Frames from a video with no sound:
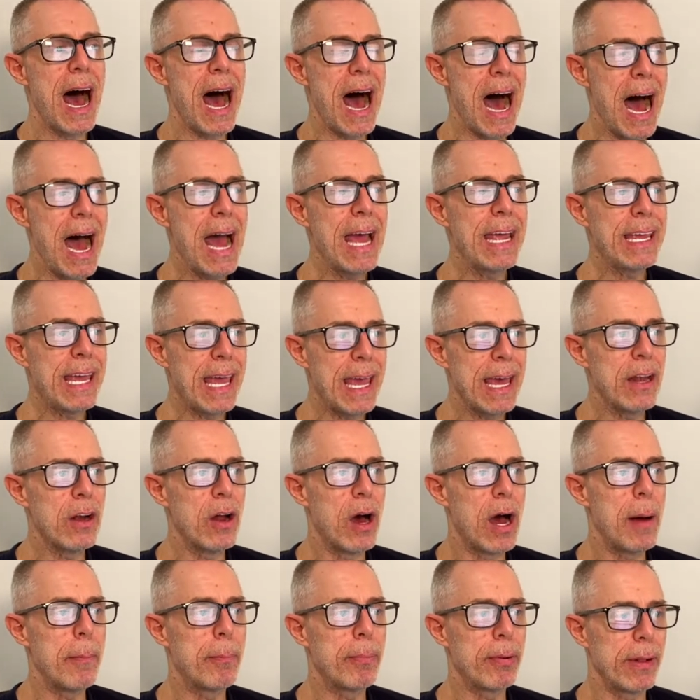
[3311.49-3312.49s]
I
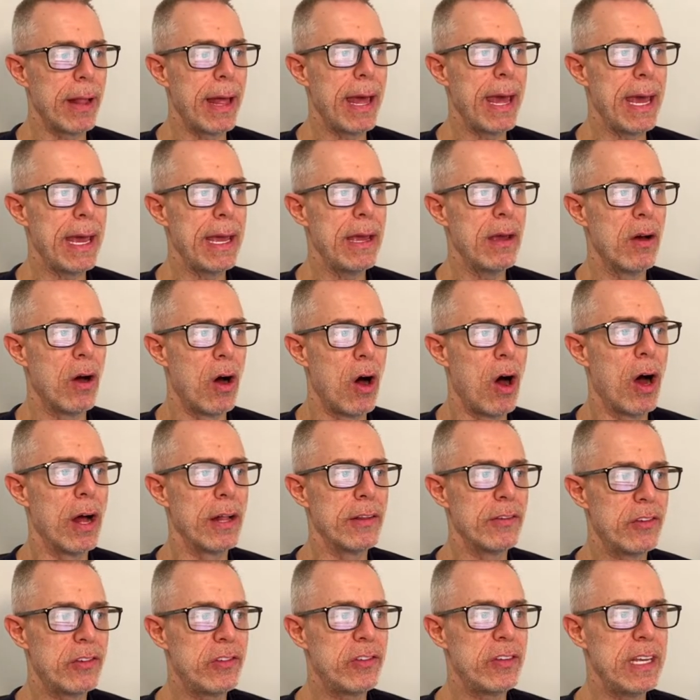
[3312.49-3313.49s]
cannot play
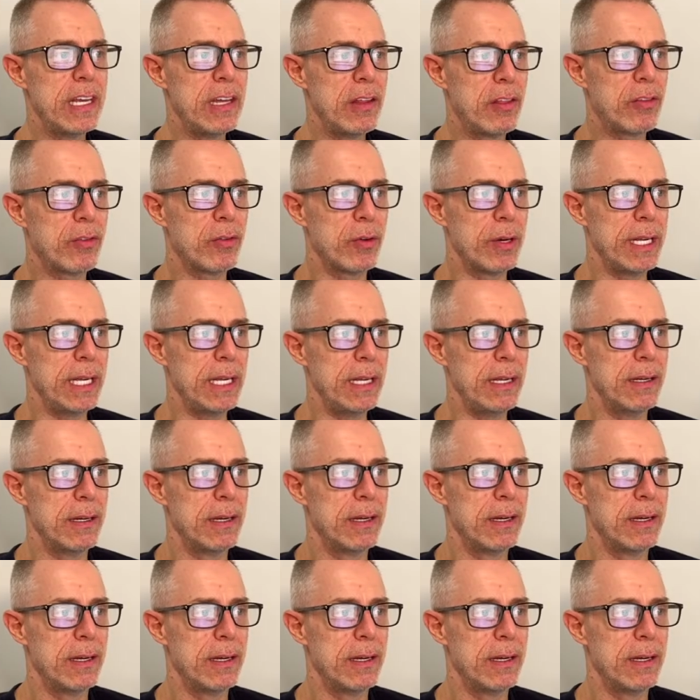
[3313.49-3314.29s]
on C3.